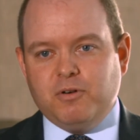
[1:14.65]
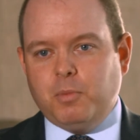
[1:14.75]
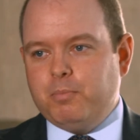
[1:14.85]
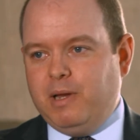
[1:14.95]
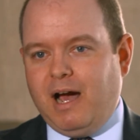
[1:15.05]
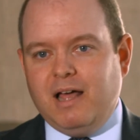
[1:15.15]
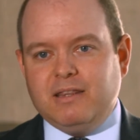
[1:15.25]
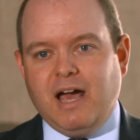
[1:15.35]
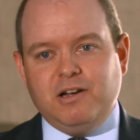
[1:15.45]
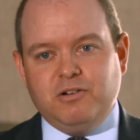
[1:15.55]
but beyond
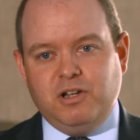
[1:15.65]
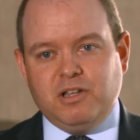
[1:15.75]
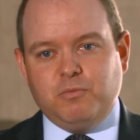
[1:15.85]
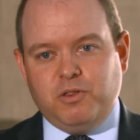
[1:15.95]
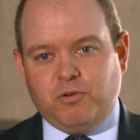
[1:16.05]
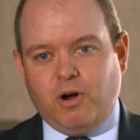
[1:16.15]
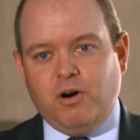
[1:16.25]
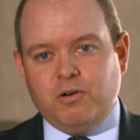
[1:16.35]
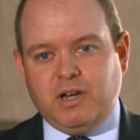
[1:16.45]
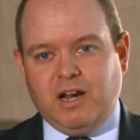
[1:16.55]
that, you're dealing with your
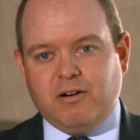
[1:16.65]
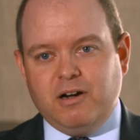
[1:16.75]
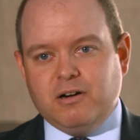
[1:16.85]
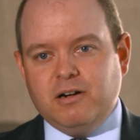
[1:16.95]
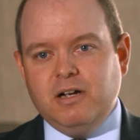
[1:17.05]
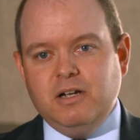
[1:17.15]
own carrier.